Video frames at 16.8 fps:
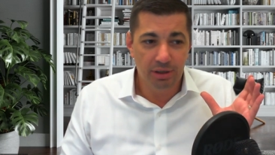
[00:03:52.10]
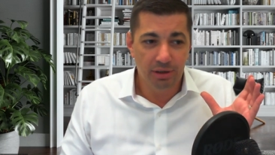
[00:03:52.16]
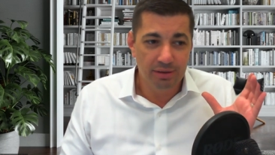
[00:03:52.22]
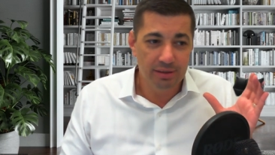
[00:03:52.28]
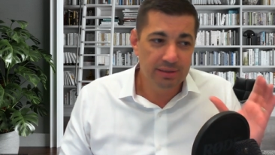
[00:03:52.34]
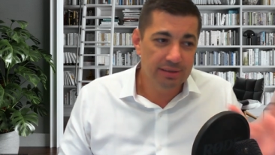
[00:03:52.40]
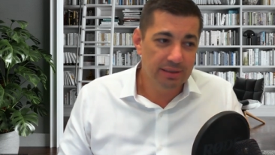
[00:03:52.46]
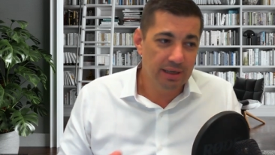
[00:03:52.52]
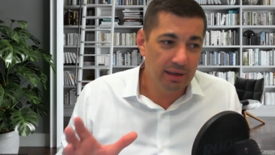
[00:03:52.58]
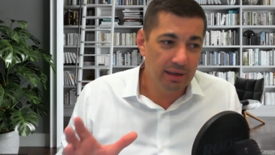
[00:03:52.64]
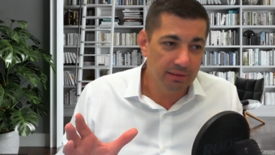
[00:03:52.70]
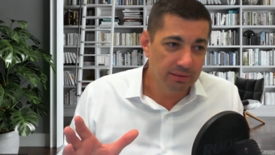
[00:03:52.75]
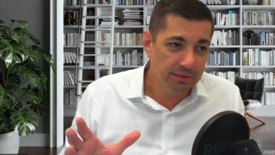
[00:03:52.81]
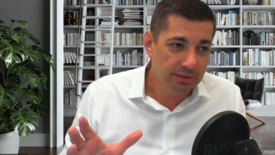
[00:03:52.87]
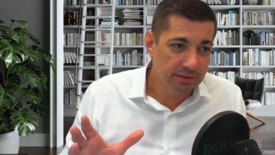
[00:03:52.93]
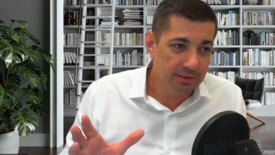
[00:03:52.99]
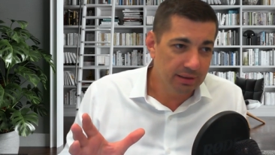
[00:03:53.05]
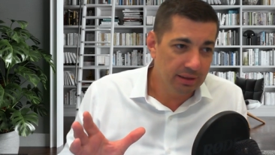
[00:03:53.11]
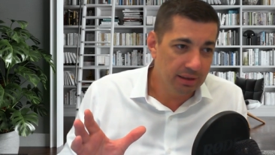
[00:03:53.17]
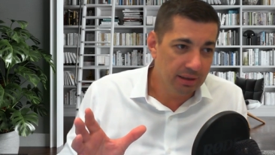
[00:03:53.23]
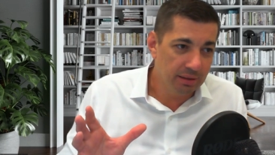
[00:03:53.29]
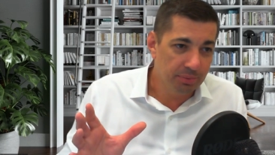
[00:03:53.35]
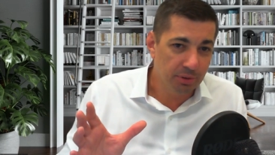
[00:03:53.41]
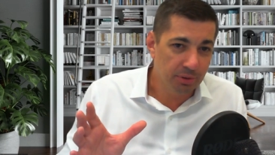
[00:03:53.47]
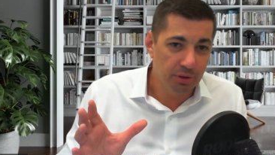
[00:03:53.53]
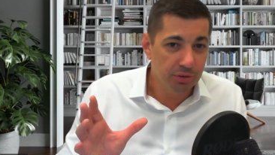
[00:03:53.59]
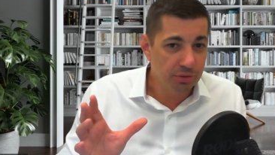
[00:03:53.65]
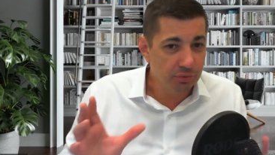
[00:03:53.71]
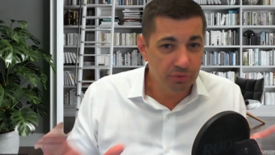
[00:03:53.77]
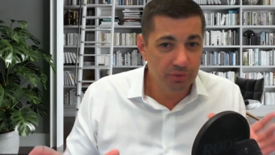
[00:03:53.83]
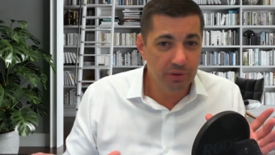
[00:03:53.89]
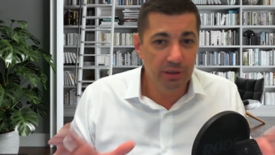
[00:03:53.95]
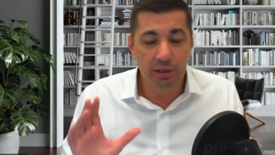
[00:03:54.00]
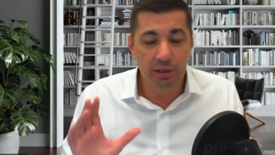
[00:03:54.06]
the sales approach
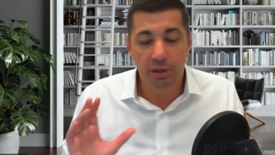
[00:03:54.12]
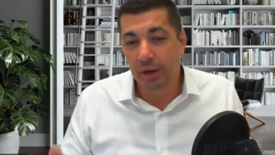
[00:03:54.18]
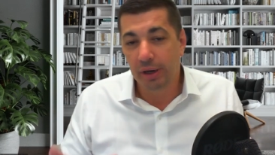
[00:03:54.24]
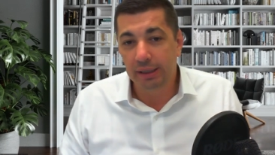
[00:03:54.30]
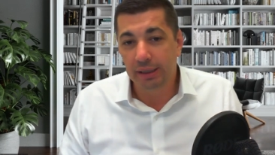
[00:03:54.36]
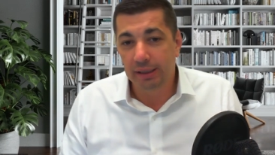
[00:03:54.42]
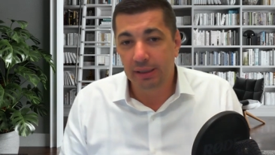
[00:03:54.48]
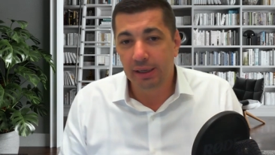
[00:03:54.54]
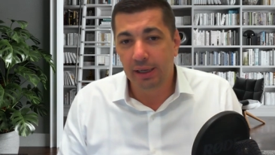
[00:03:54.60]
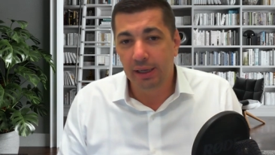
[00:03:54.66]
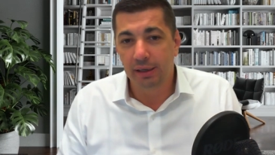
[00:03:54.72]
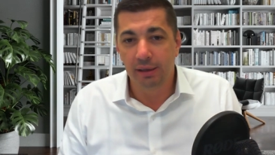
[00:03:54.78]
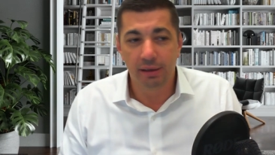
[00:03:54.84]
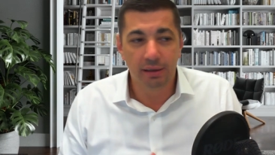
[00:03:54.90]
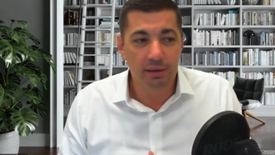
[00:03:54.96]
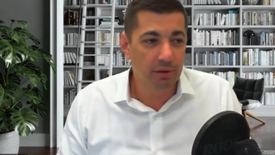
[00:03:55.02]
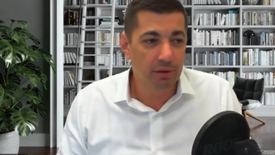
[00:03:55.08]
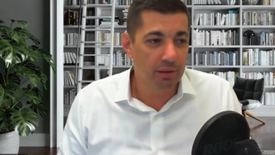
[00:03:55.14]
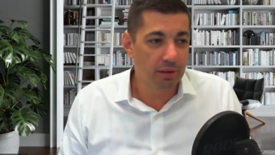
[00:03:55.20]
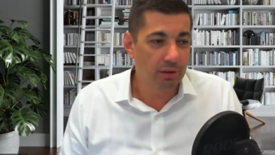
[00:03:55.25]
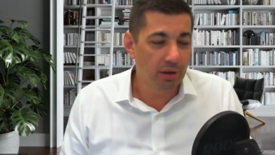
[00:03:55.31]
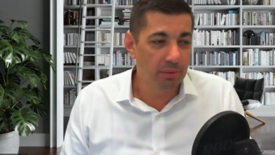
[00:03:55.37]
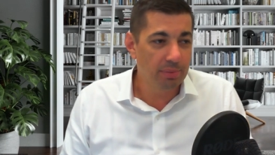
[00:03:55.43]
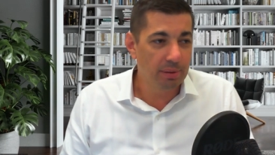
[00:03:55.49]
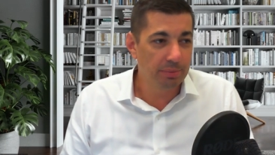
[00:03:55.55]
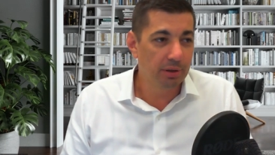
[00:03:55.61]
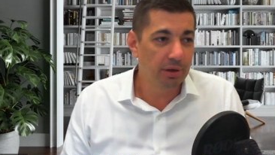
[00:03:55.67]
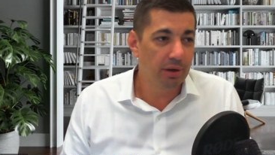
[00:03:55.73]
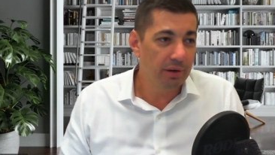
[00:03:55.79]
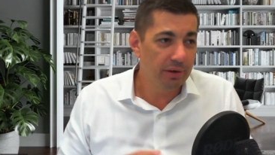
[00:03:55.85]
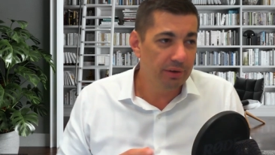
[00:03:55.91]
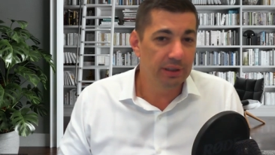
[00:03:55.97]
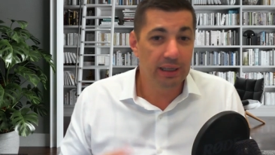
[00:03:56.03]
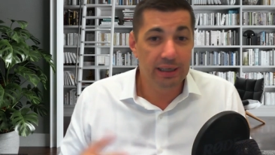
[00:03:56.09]
really go hand in hand. And a lot of the time people go,
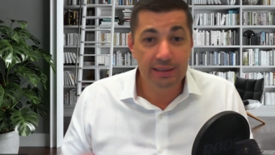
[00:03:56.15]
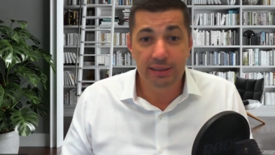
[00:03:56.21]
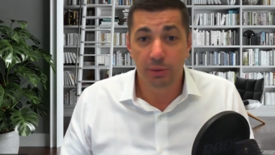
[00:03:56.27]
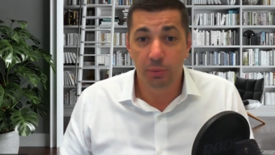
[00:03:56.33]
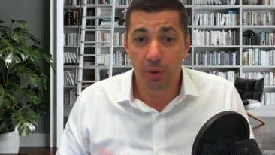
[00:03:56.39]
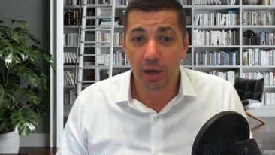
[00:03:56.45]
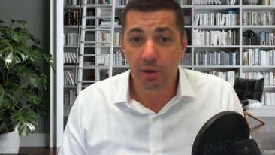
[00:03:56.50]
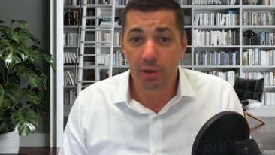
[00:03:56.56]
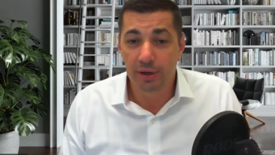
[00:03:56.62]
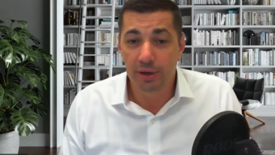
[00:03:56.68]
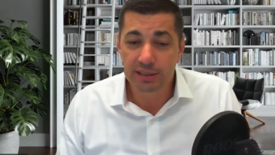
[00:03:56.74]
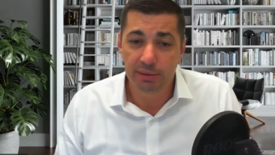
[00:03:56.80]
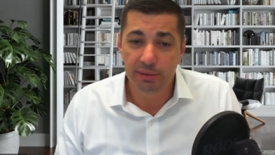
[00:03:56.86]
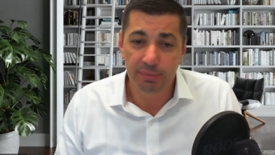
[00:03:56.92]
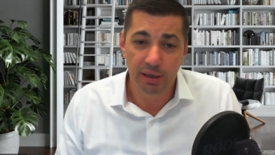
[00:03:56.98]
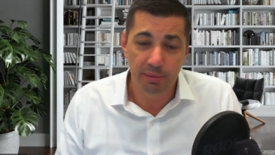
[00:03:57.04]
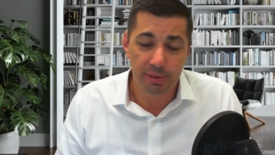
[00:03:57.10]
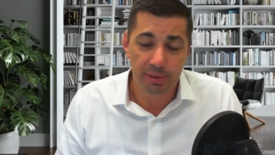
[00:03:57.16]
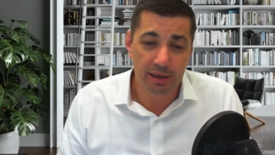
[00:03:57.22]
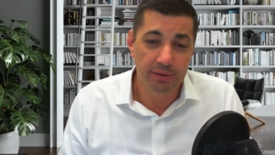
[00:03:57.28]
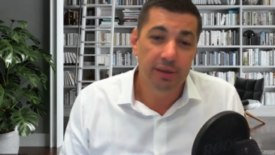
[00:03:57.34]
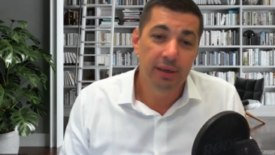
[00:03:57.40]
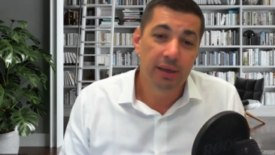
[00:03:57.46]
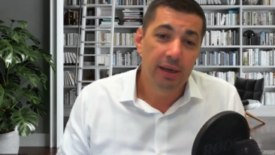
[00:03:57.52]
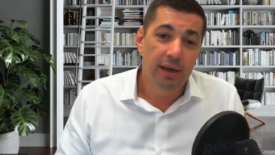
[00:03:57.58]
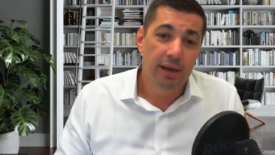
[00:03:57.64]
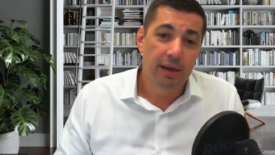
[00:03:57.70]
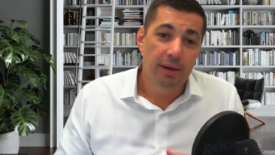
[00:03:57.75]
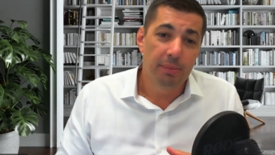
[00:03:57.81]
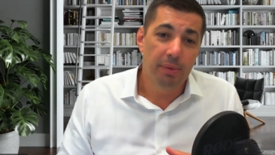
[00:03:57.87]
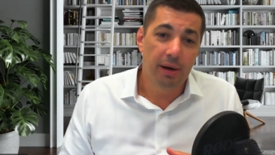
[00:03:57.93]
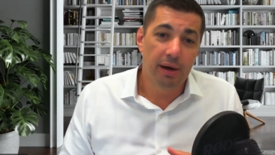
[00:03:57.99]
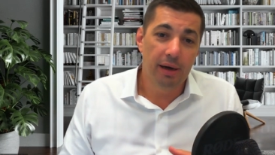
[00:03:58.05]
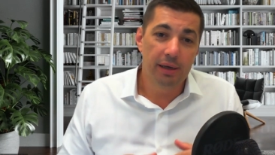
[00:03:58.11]
"Hey, Alexei, why are you asking me about
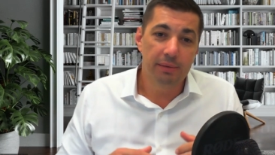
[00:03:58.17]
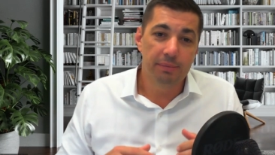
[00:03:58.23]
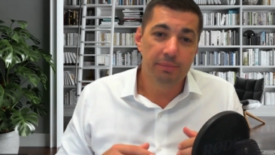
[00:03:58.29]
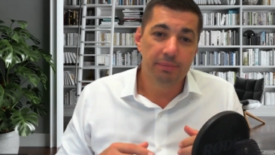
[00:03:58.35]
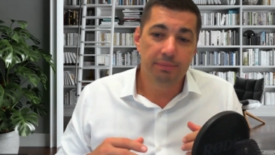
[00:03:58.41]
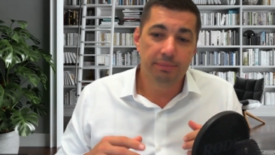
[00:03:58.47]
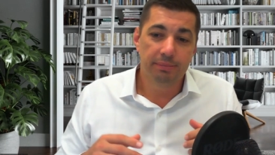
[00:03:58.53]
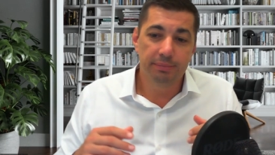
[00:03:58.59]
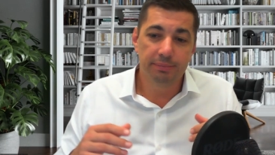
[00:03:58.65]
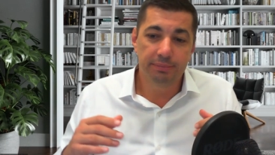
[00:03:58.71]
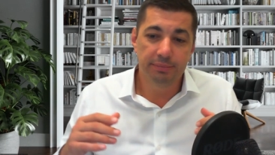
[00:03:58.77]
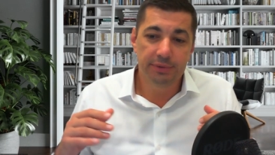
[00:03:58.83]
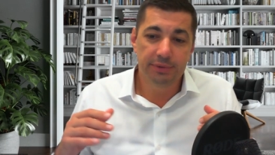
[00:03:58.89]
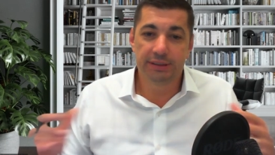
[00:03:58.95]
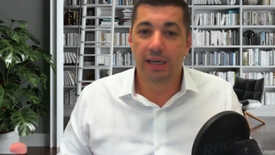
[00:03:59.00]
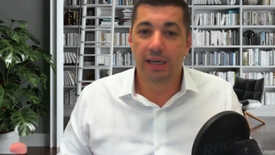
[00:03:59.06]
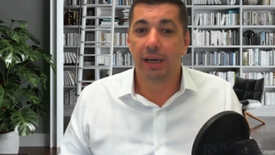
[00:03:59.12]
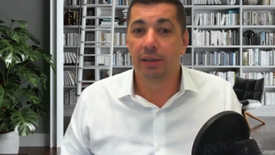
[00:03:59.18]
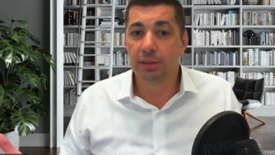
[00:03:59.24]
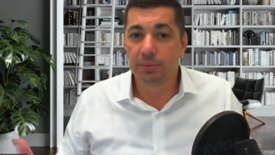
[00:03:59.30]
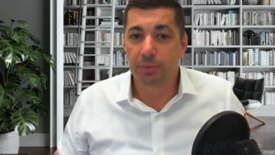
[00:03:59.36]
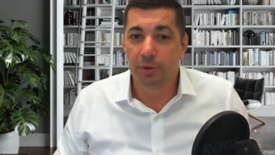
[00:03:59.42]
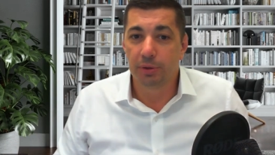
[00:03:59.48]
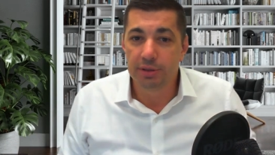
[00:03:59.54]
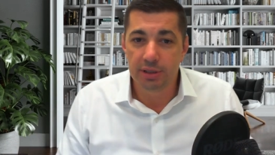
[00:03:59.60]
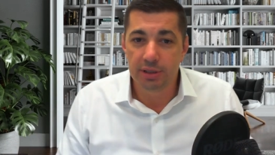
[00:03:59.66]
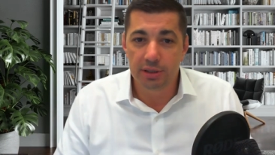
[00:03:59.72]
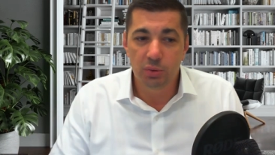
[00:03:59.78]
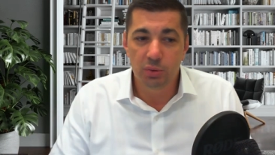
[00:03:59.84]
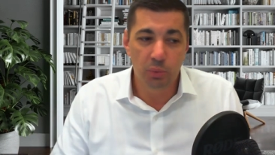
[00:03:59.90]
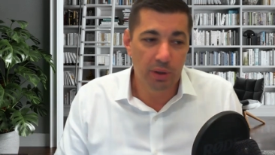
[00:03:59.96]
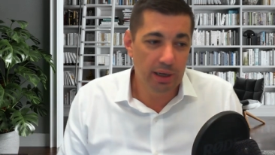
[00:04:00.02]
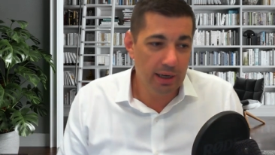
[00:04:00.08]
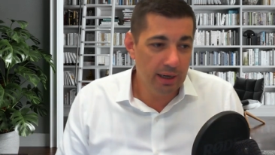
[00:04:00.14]
my sales process
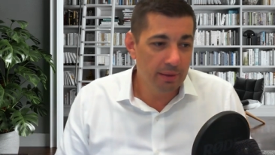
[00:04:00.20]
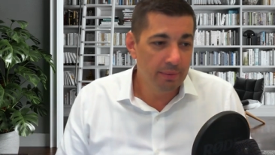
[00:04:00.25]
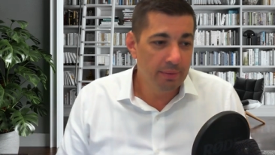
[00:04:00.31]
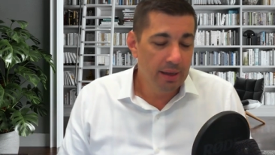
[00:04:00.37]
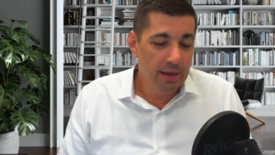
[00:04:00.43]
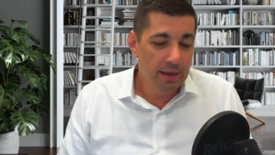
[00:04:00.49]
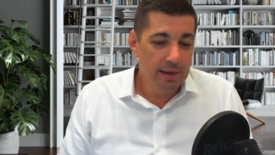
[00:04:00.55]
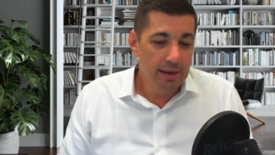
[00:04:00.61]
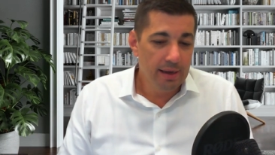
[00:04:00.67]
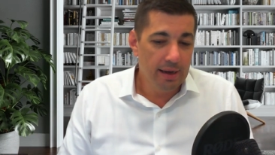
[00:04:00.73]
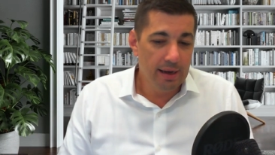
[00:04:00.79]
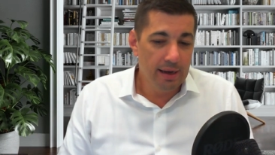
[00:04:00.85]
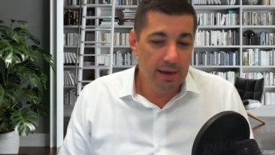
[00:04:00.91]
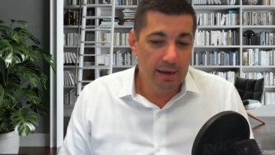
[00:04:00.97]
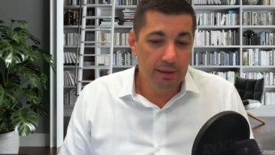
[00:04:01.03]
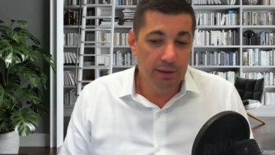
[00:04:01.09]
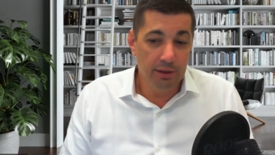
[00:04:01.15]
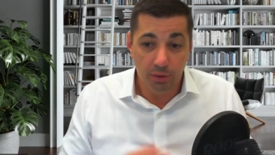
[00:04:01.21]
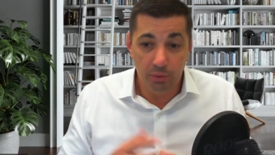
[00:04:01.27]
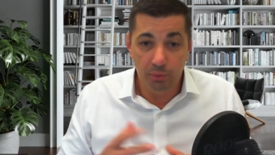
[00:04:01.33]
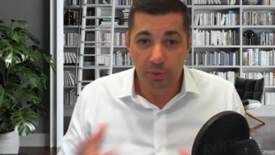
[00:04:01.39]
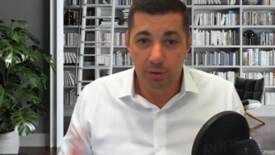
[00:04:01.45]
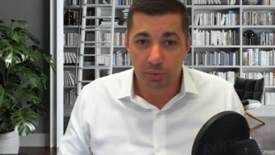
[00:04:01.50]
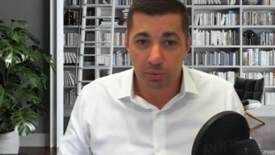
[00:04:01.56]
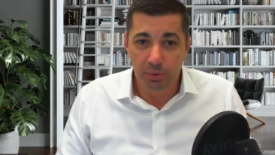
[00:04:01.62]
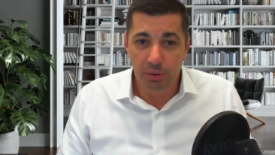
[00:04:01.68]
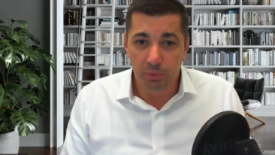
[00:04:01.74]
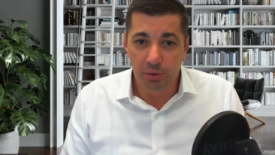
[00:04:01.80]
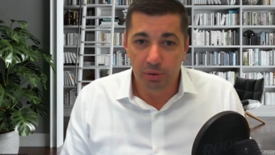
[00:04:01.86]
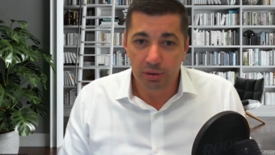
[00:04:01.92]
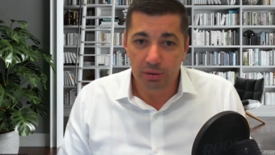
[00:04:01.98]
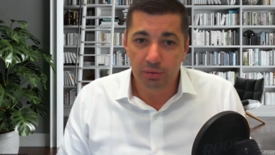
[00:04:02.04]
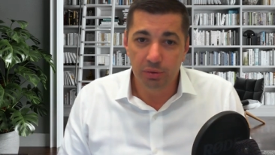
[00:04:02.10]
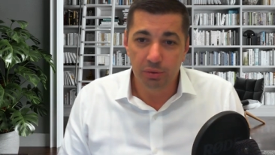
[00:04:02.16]
where we
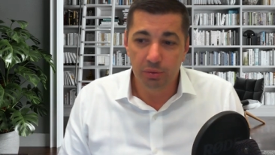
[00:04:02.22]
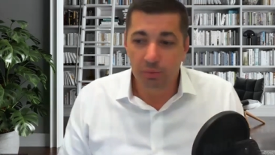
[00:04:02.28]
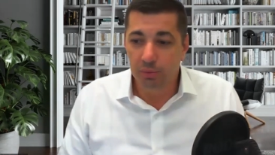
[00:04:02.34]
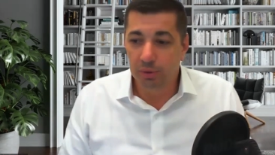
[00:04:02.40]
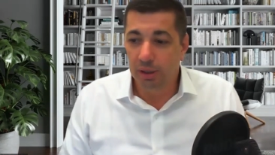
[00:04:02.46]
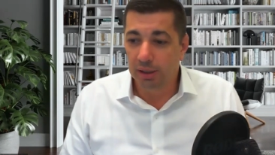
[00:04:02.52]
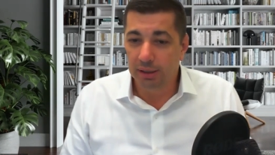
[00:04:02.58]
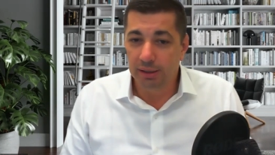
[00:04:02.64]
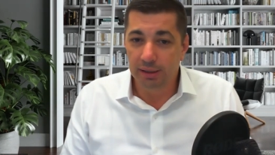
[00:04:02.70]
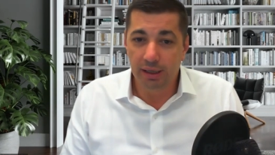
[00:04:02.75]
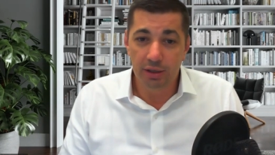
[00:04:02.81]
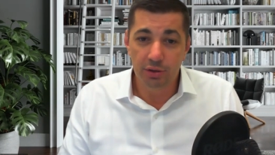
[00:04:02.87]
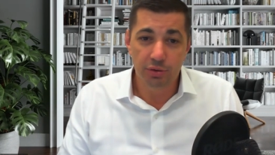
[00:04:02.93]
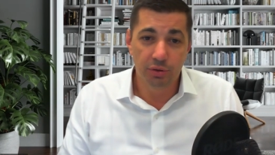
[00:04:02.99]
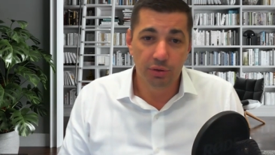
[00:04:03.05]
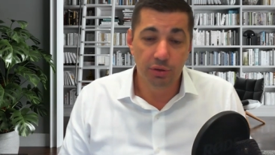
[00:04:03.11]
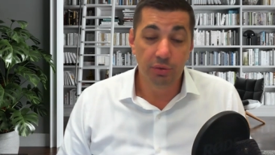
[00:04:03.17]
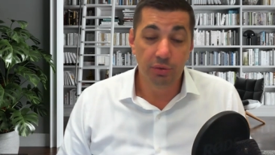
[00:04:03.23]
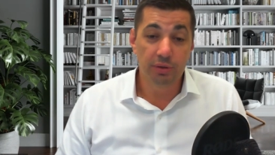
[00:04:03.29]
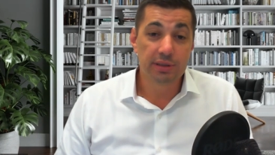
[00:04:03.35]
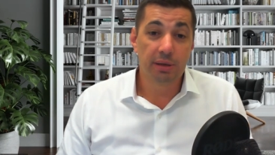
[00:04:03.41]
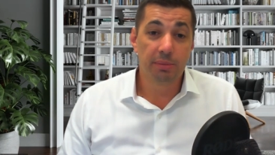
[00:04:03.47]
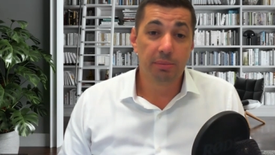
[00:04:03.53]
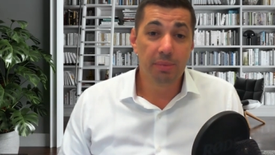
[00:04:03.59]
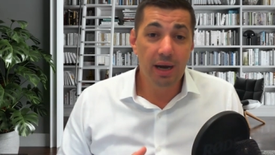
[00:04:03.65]
wanted to engage you in doing some